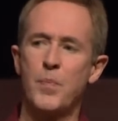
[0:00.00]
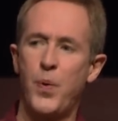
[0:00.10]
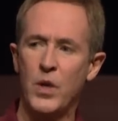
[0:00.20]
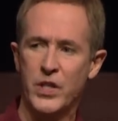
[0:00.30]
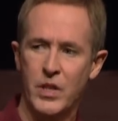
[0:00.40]
to
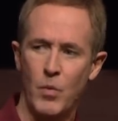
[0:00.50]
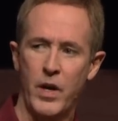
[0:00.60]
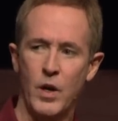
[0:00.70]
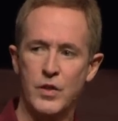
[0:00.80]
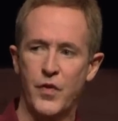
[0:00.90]
put
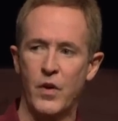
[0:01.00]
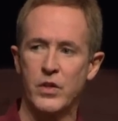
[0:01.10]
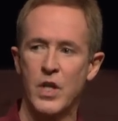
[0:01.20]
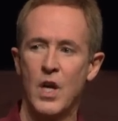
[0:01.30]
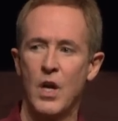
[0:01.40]
someone else
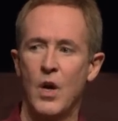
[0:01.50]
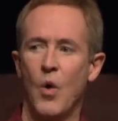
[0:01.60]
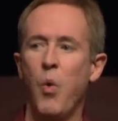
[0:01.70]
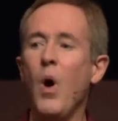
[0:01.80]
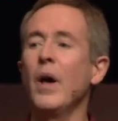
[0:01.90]
first,
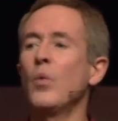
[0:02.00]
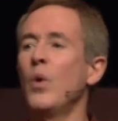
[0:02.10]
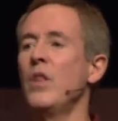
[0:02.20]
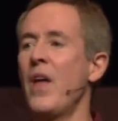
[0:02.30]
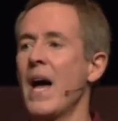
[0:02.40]
what
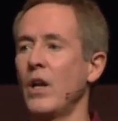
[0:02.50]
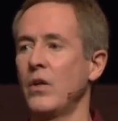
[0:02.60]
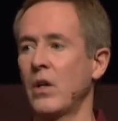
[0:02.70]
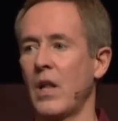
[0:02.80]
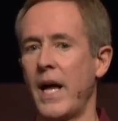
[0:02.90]
would that
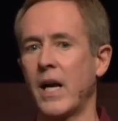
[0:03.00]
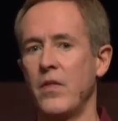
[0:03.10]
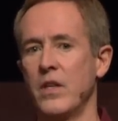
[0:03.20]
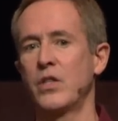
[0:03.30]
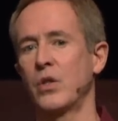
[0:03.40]
look like
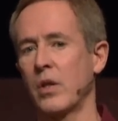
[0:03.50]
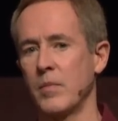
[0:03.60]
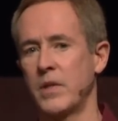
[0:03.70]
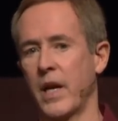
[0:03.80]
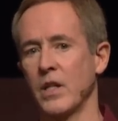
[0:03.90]
in this
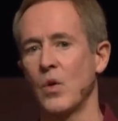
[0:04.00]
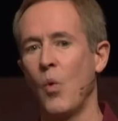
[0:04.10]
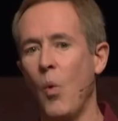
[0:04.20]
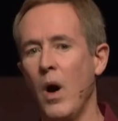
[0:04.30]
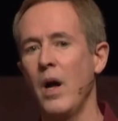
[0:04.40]
circumstance?
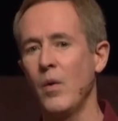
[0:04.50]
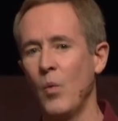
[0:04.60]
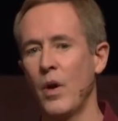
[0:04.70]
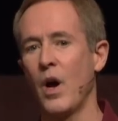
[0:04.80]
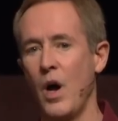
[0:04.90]

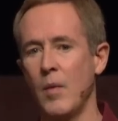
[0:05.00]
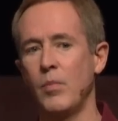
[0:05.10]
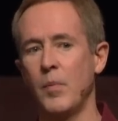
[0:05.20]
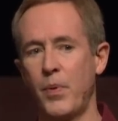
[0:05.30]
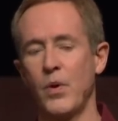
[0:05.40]
What would a
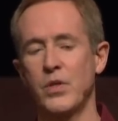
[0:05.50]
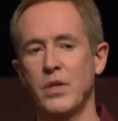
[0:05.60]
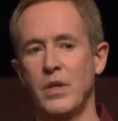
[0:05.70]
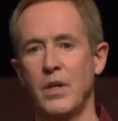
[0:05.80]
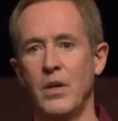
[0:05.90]
humble
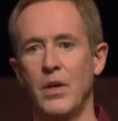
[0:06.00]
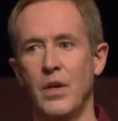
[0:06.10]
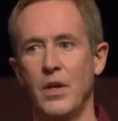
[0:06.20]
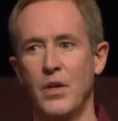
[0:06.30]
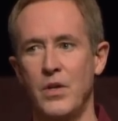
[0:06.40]
person
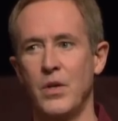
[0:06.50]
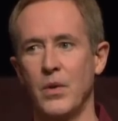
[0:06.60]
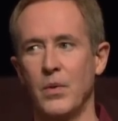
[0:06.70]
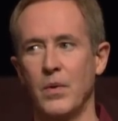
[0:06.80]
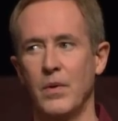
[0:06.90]

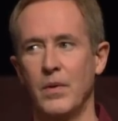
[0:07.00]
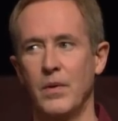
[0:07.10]
do?